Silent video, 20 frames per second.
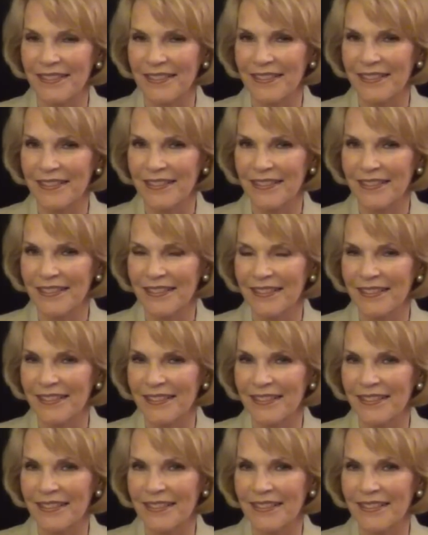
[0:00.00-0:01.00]

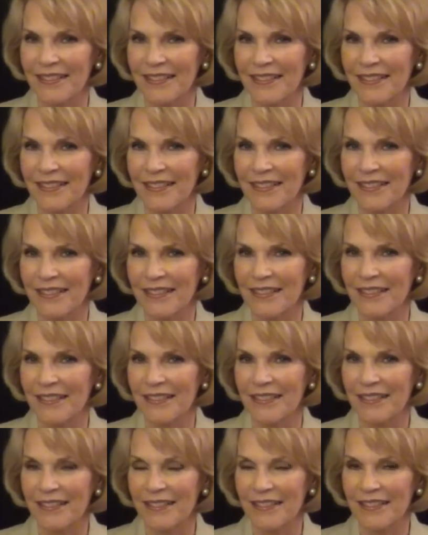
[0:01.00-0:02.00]

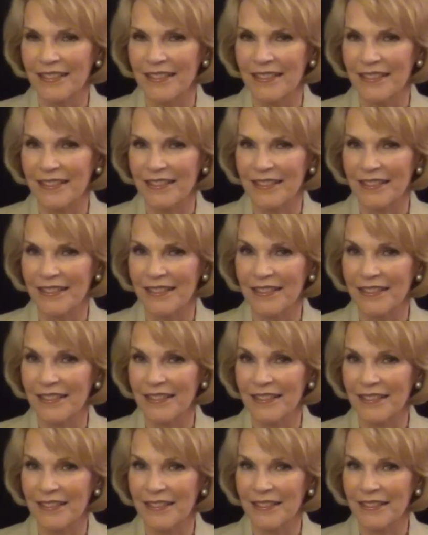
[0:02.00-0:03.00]

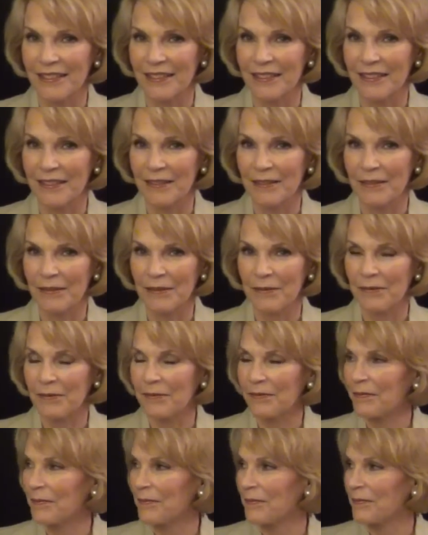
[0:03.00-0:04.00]

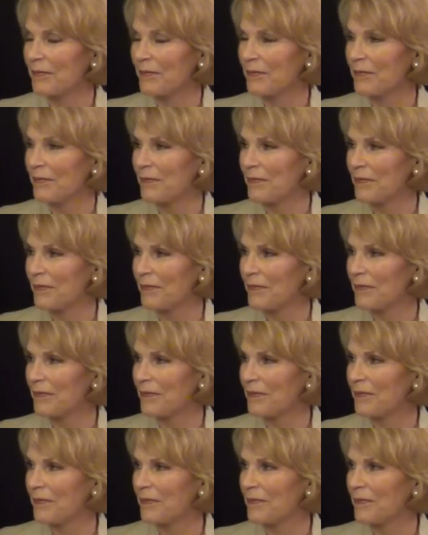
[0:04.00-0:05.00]

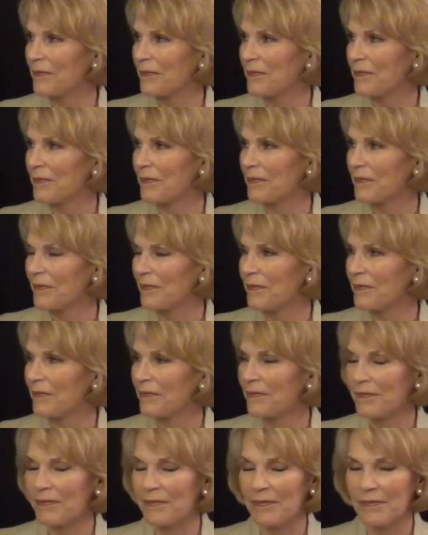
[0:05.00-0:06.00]

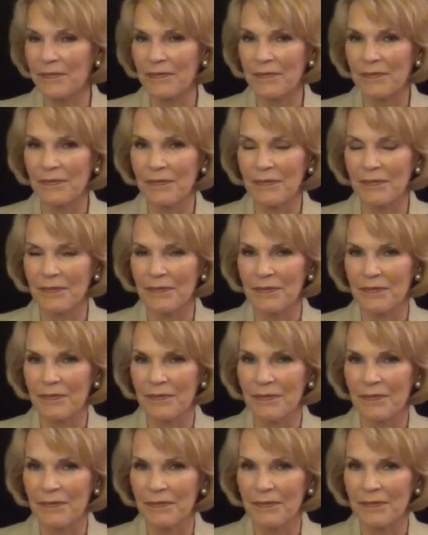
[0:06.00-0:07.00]

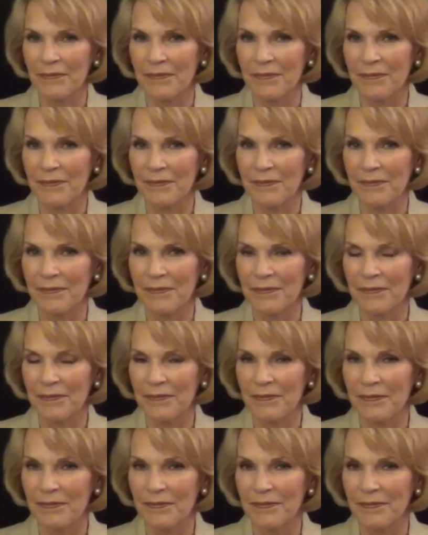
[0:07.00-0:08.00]
(silent)